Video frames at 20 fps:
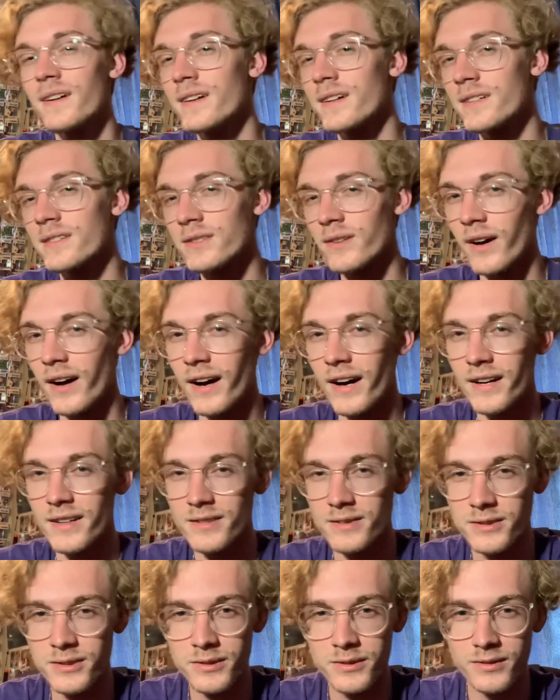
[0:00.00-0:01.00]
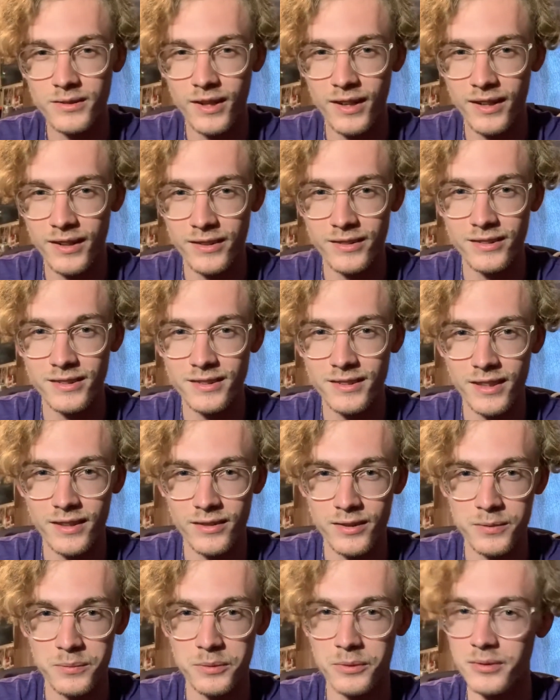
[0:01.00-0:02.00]
So I do not understand
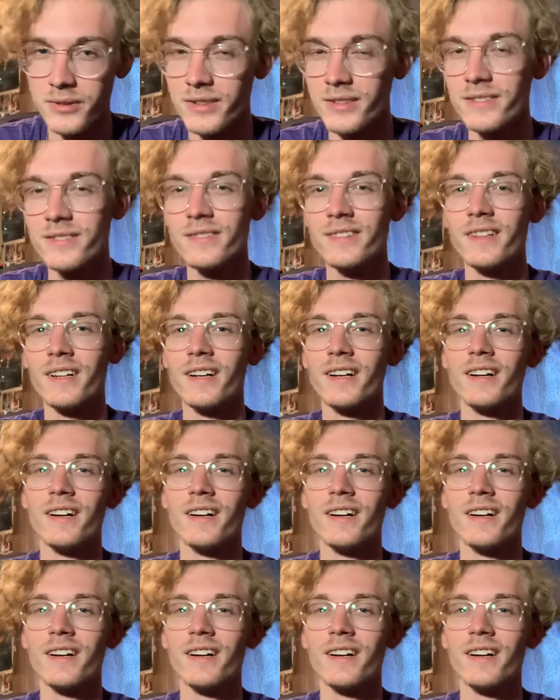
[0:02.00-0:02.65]
this movie.